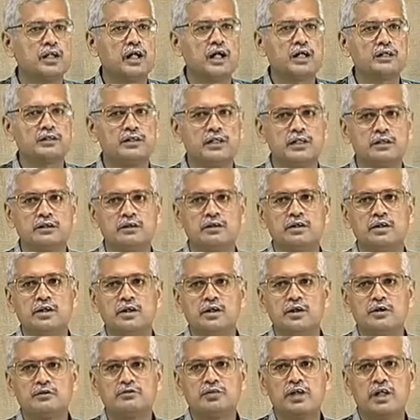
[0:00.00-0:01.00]
And then
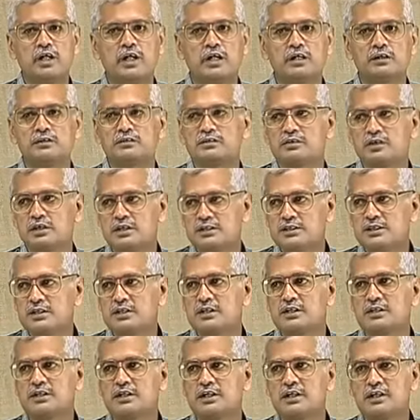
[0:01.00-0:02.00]
we had
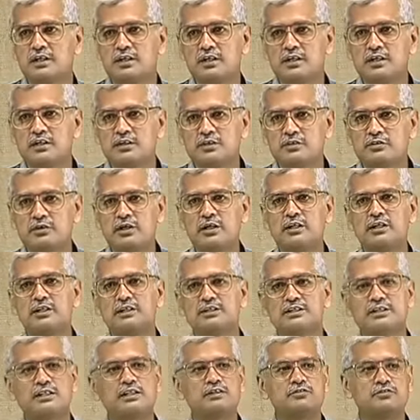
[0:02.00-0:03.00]
considered a 3D
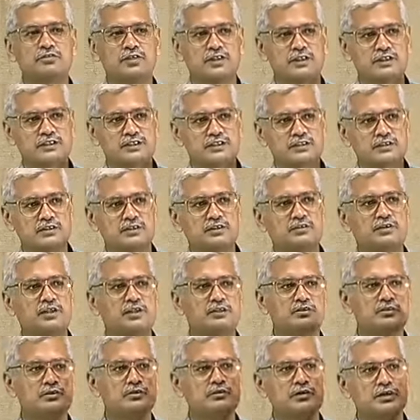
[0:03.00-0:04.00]
surface, okay,
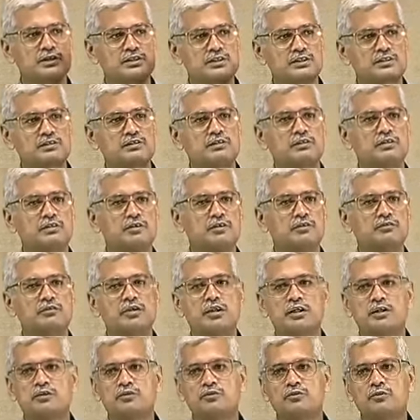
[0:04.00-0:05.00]
through which
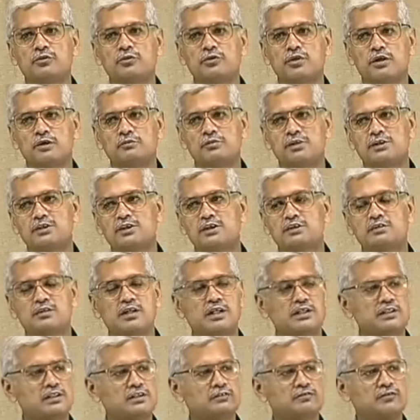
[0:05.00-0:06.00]
we could imagine
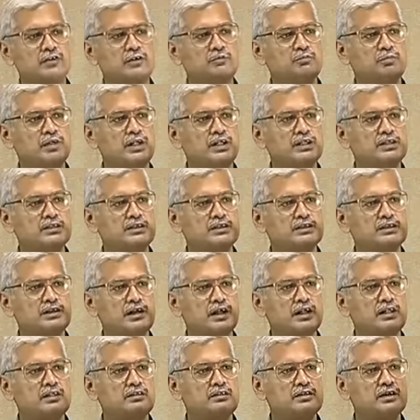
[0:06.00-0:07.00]
that if we place
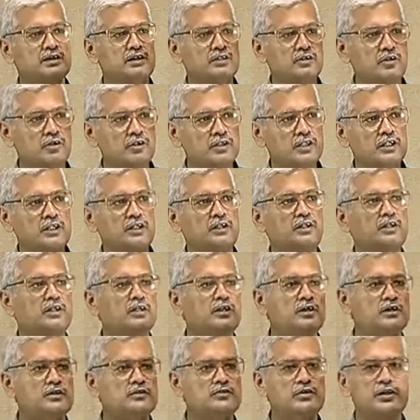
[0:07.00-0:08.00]
anything on a
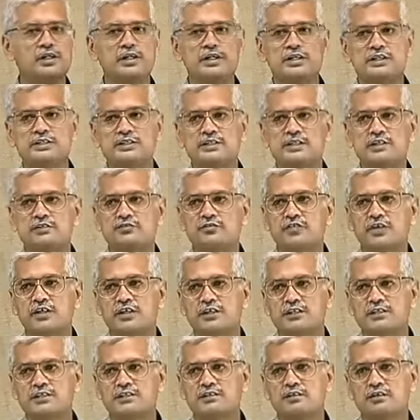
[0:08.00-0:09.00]
3D
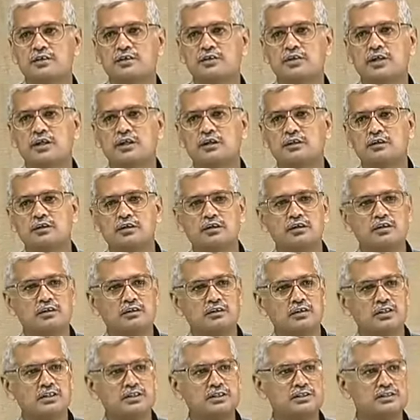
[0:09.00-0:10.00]
surface, okay,
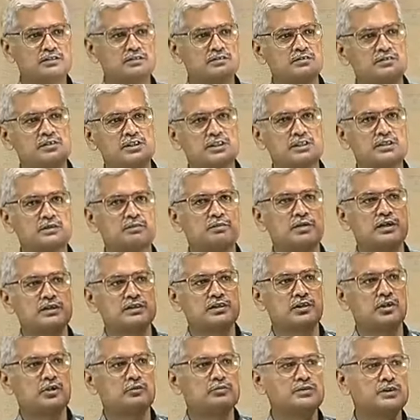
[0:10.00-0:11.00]
let's just place
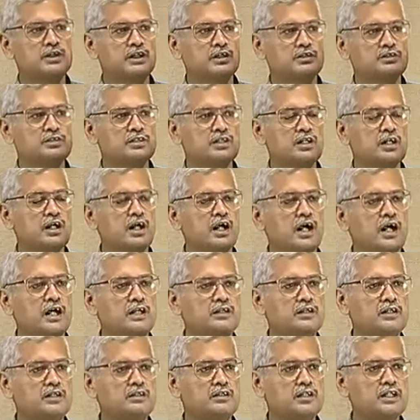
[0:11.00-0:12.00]
an object,
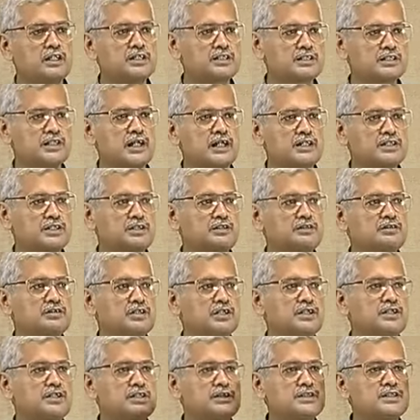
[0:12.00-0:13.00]
and then its natural
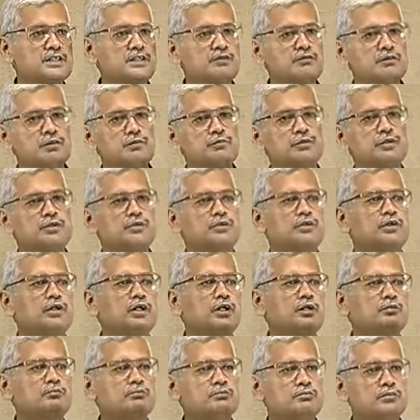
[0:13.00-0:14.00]
tendency will be to
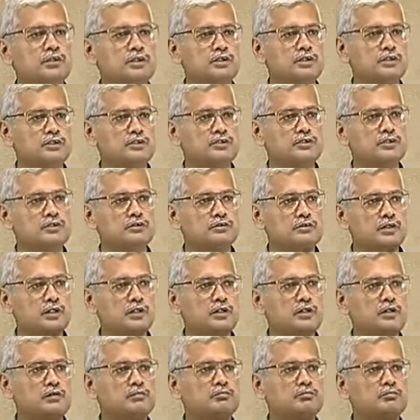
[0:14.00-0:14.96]
come to the